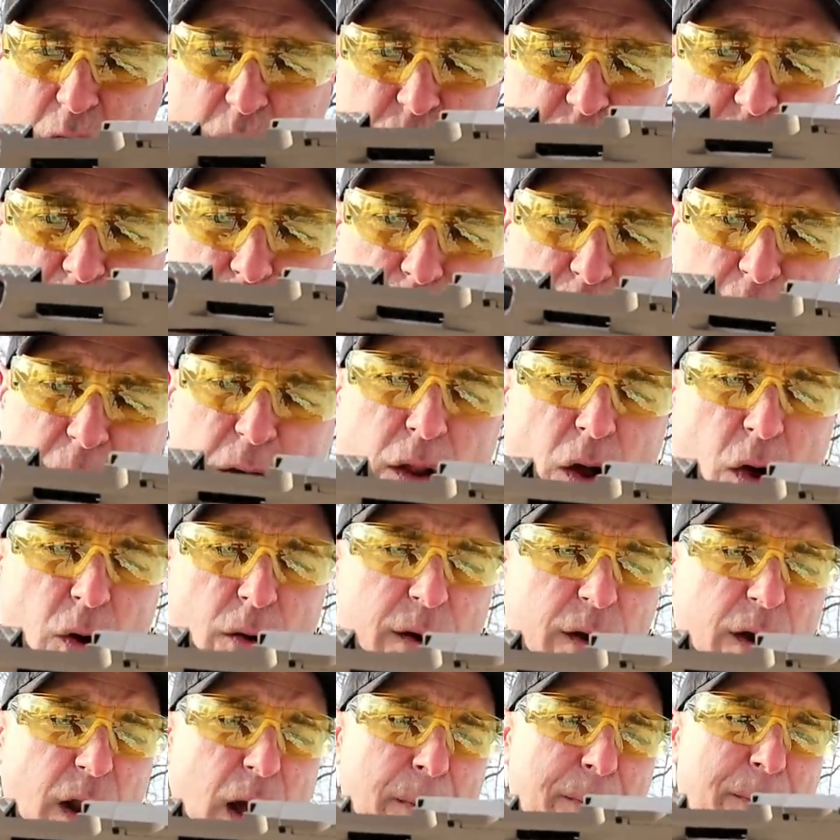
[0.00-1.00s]
So I'm gonna
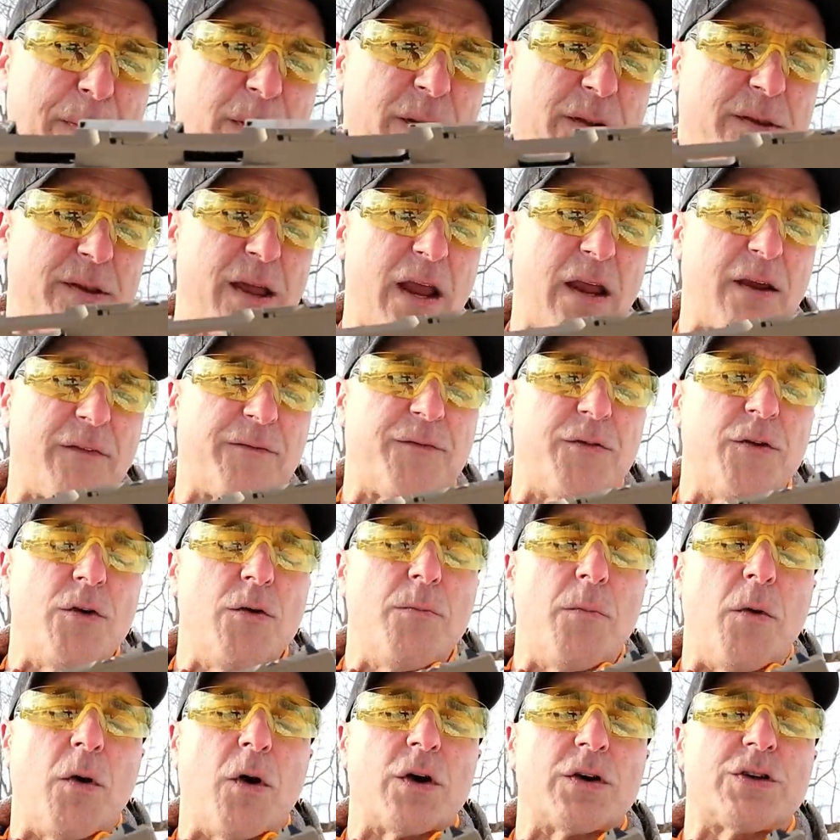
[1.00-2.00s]
load it up and take a
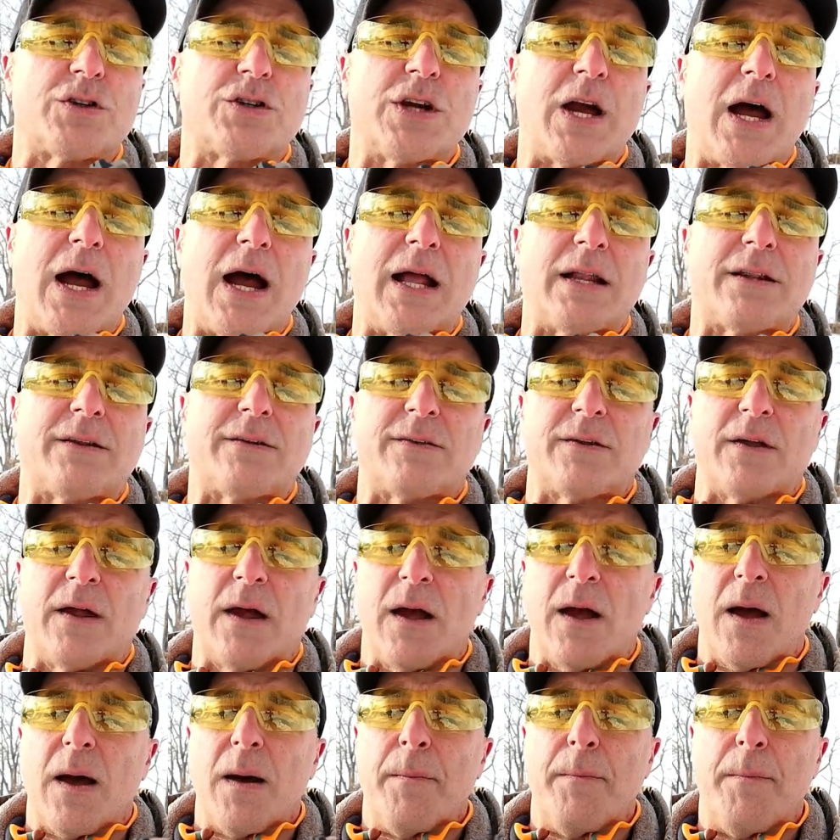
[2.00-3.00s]
few more shots,
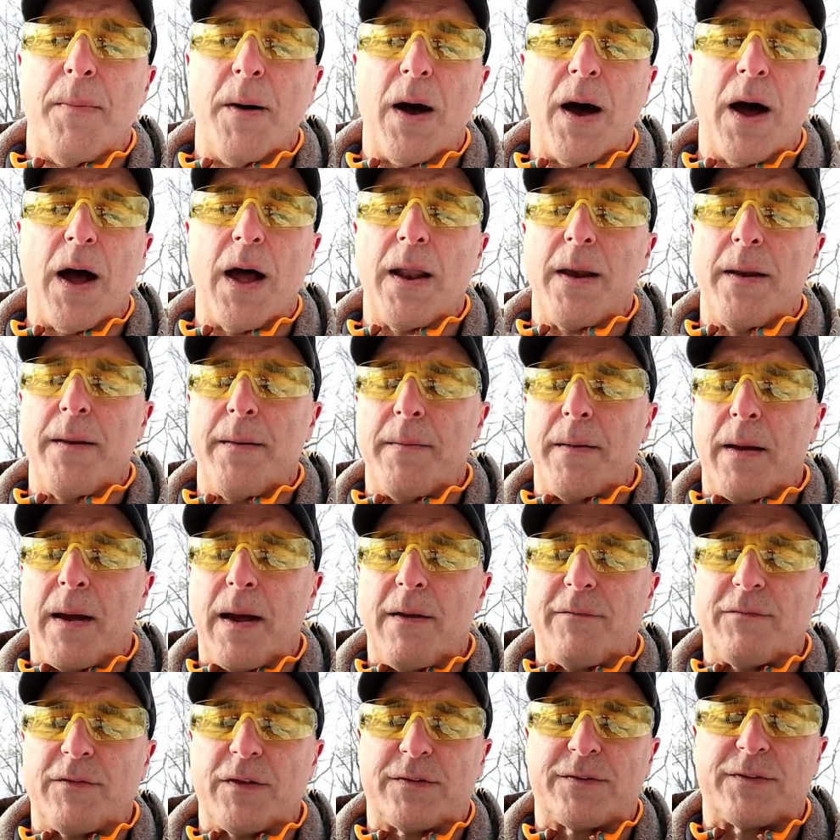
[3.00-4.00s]
but
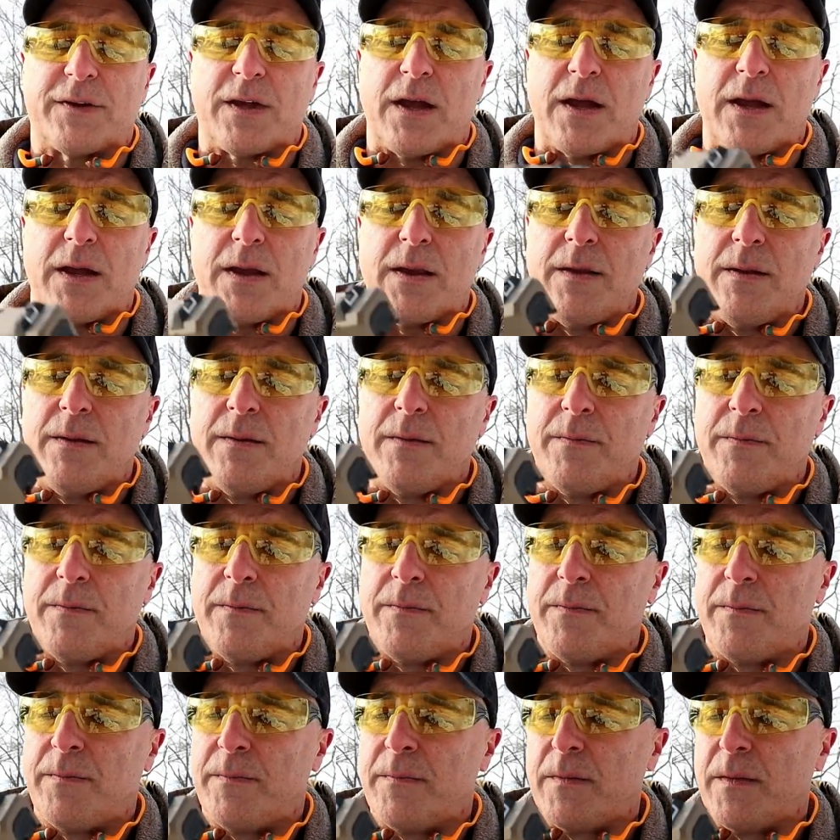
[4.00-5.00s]
I have to say,
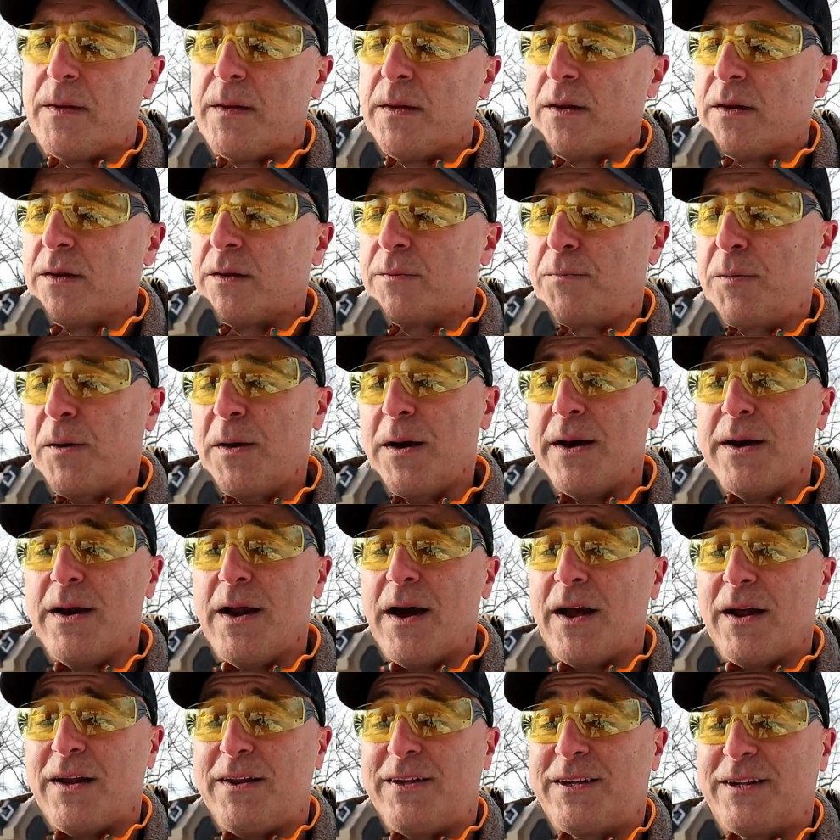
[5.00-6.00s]
it's pretty
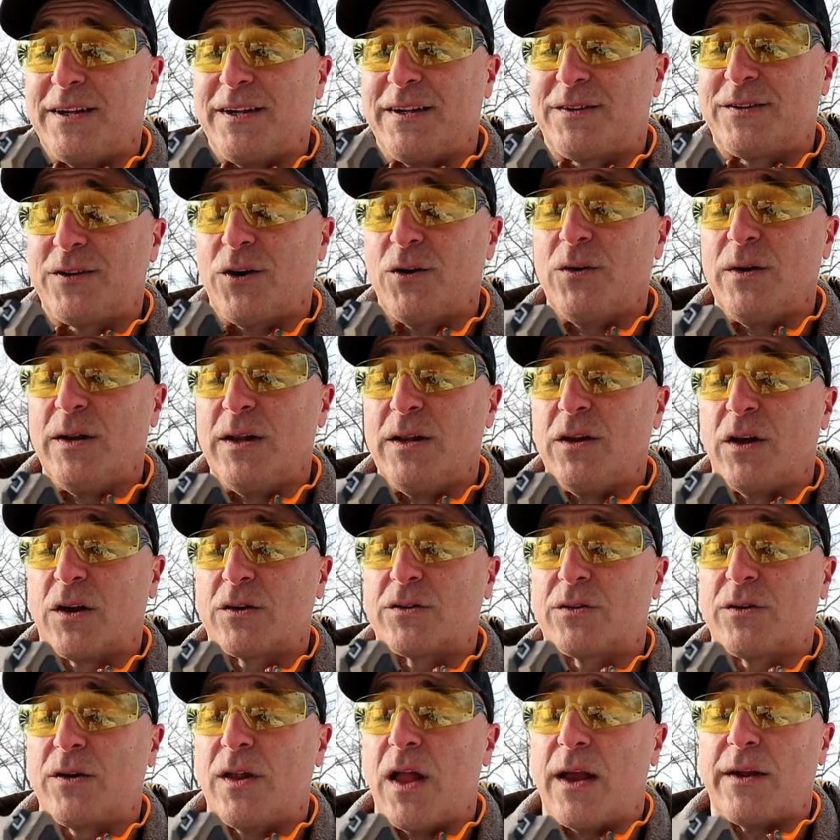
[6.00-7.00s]
nice. It certainly
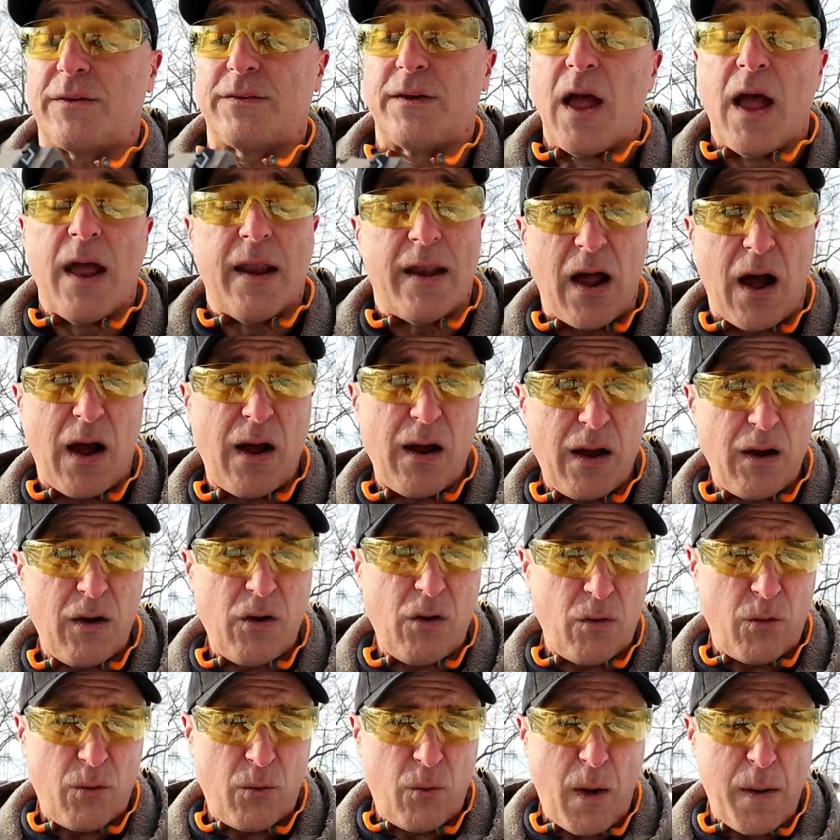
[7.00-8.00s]
looks nice. Now,
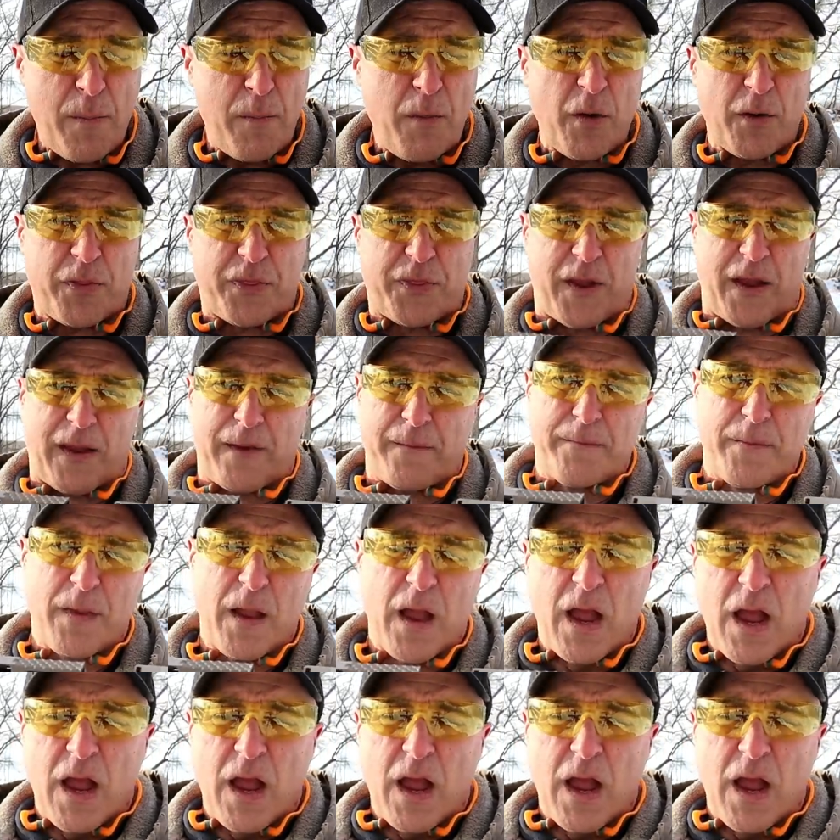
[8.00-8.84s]
oh, one more thing.